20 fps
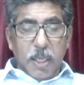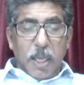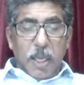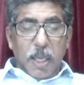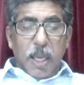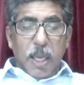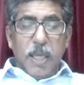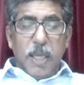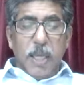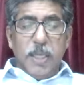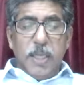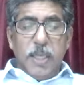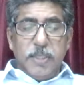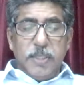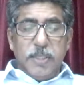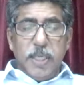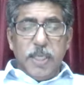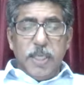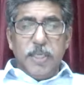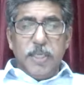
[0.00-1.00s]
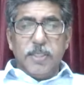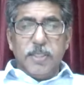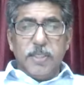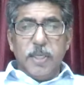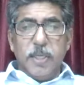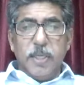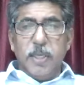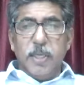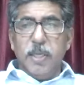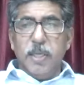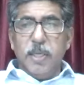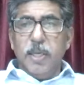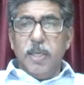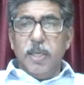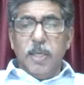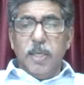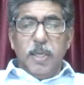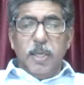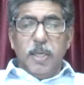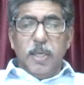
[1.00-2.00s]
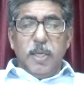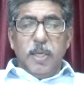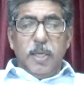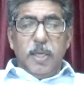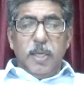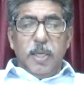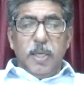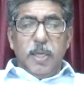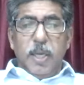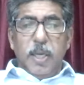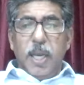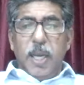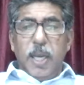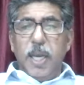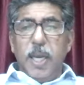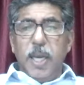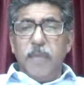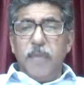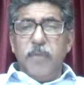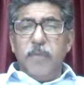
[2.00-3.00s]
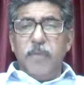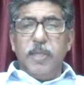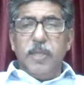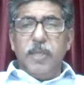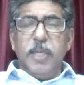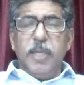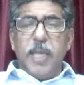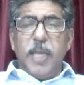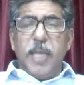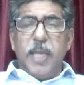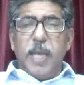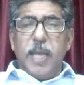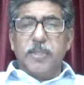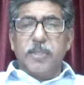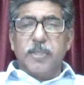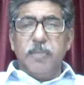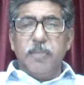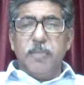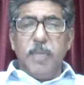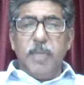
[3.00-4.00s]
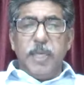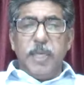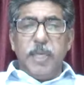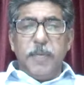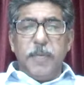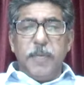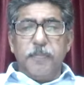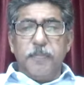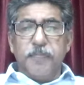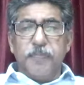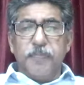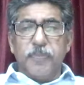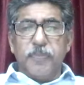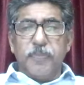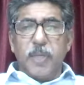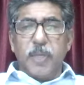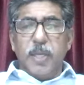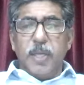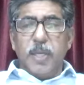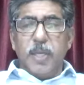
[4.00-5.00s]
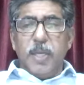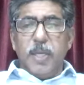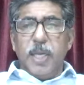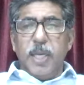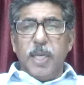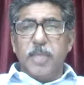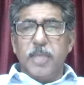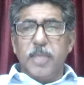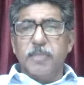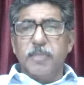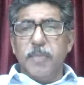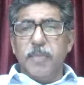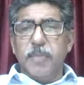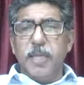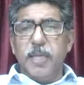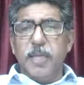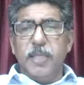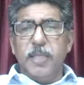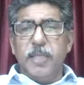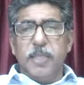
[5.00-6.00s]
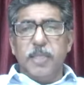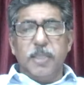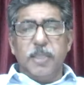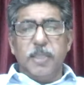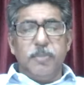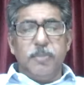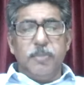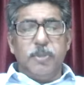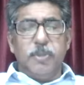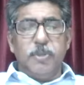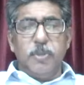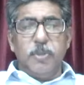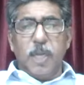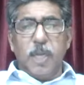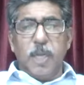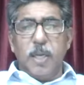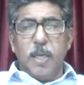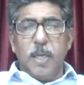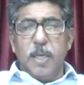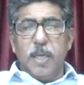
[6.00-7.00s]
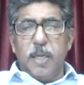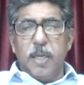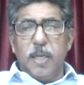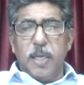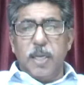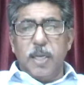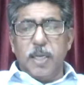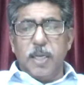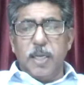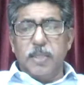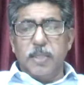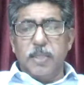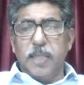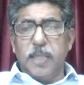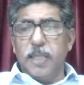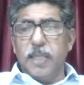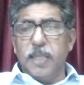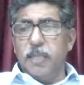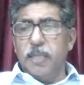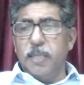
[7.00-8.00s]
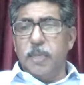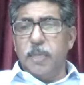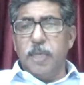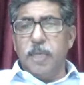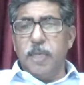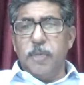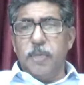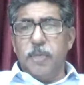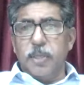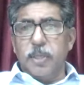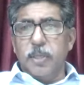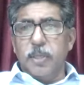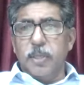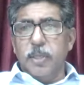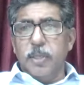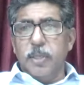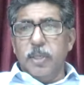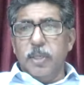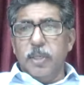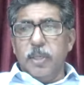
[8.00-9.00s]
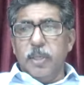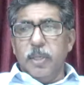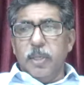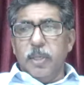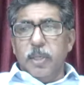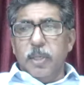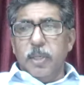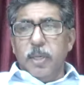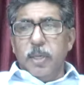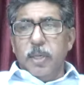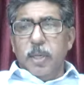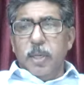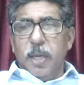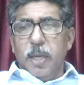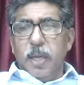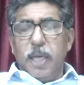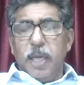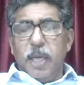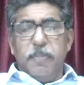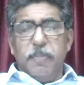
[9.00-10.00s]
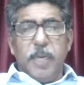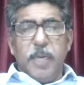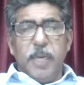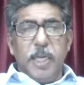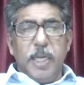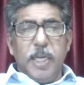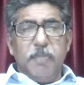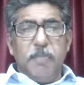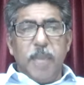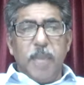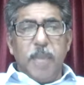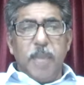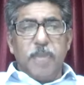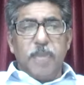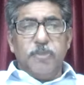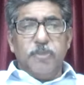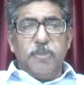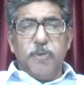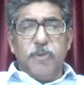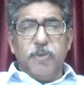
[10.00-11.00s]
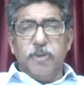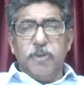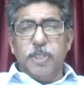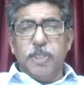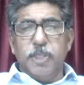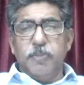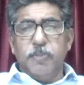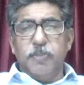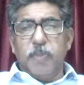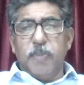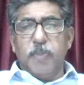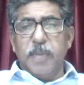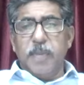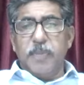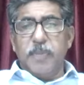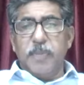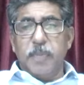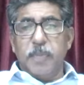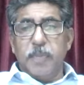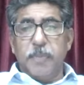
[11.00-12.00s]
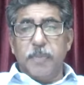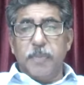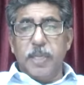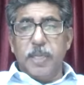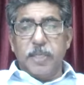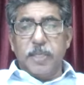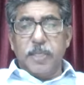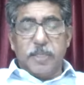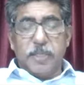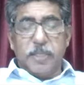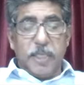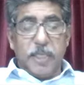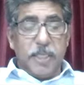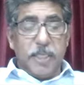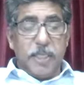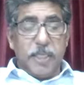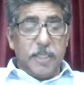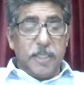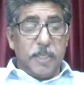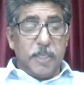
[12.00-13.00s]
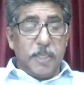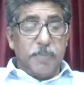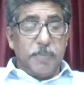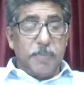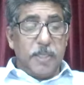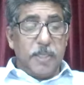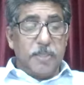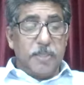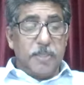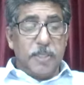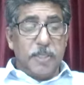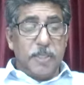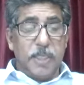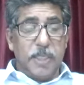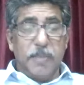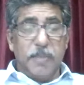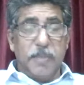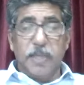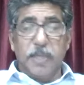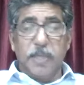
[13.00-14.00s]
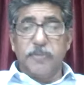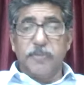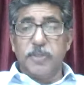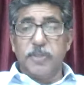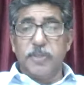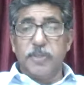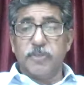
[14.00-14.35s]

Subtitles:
And it says, and when the assembly has made the attempt to reconcile the believer and bring him back to fellowship by the repentance, creating repentance in him, and if he is